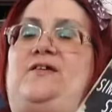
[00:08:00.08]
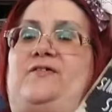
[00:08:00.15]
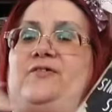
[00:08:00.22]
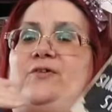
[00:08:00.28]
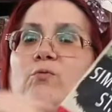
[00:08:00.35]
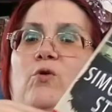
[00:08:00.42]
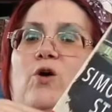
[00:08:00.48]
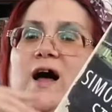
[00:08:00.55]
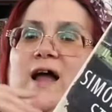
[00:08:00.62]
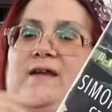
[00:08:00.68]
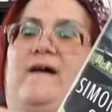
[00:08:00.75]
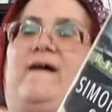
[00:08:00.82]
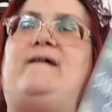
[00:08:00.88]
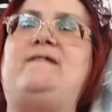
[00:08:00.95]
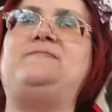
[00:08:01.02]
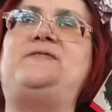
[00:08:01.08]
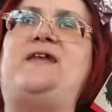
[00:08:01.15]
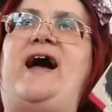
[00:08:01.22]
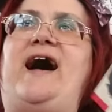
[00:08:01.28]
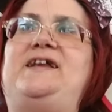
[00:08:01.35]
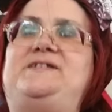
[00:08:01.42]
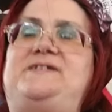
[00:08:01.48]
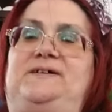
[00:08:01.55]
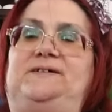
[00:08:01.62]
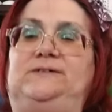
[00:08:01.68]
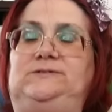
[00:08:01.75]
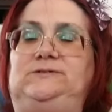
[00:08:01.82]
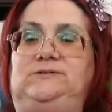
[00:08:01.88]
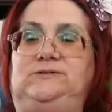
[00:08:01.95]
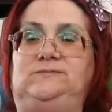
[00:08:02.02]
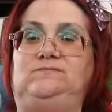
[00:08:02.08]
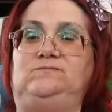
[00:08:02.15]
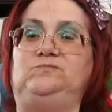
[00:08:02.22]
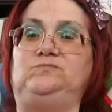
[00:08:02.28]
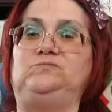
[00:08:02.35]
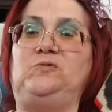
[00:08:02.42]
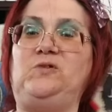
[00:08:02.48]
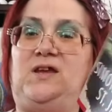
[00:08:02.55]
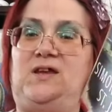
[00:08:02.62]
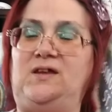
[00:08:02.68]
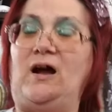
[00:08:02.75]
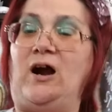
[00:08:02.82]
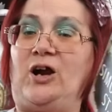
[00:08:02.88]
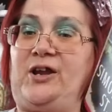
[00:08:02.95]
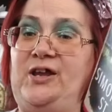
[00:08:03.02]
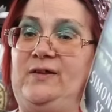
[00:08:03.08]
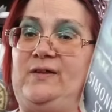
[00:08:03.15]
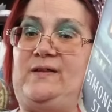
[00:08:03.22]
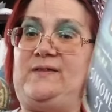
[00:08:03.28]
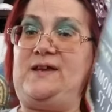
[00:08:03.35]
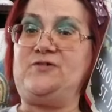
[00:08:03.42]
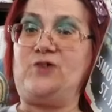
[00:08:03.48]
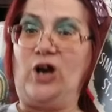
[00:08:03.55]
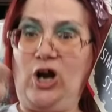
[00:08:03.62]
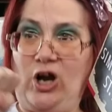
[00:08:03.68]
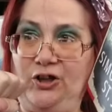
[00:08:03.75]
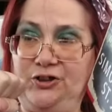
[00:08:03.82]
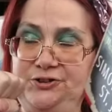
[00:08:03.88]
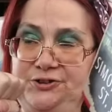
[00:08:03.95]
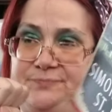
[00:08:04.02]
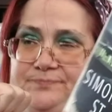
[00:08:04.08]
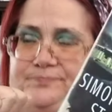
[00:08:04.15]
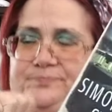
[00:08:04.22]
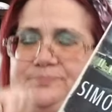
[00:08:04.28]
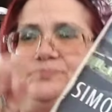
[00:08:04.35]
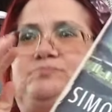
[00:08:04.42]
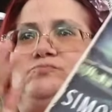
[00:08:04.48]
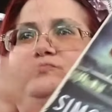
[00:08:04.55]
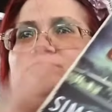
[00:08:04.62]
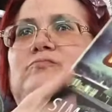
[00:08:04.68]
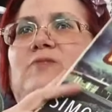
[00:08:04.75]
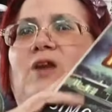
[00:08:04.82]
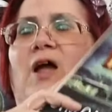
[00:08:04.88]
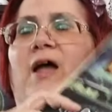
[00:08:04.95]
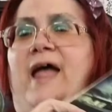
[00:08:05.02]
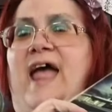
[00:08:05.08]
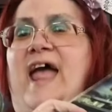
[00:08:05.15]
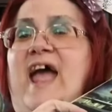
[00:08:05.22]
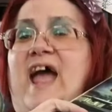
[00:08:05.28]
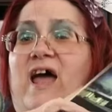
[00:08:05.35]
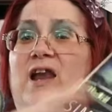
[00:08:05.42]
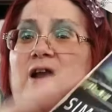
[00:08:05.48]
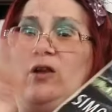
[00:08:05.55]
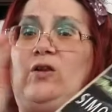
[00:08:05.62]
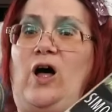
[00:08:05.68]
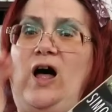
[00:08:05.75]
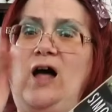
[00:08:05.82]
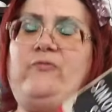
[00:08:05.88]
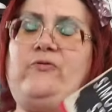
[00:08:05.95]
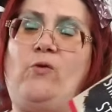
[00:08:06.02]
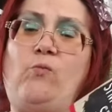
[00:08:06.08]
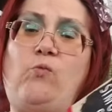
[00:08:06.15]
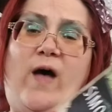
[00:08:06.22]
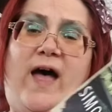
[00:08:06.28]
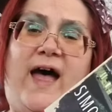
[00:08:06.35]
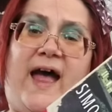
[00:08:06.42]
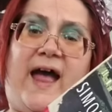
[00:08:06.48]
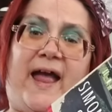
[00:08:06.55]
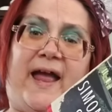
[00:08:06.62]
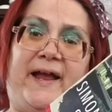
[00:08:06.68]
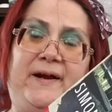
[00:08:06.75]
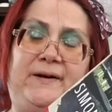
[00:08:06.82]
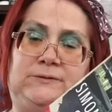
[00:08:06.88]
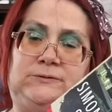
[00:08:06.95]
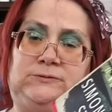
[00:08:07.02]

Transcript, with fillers: is the one that are killing these girls. And along the way,